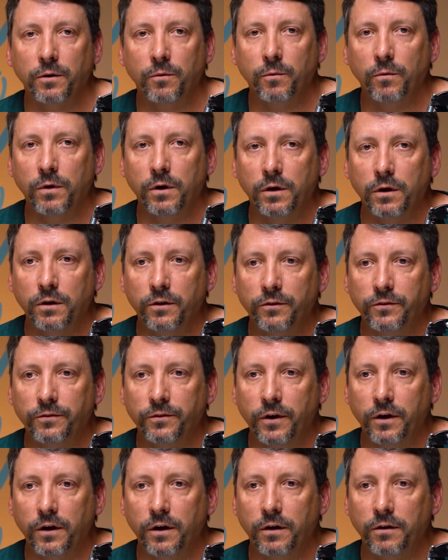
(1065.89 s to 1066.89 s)
was
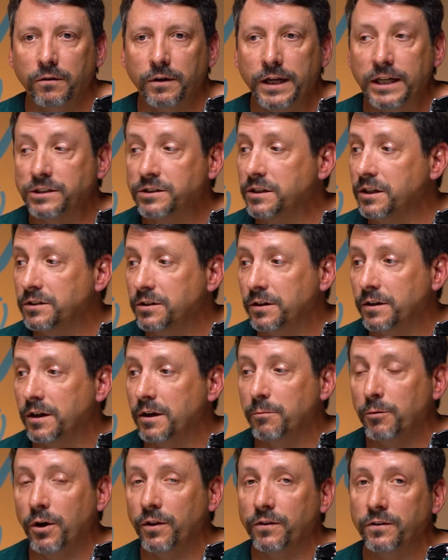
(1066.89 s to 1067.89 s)
instituting
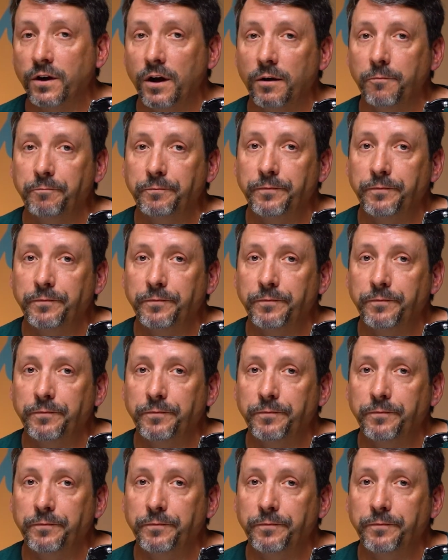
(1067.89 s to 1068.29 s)
them all the time.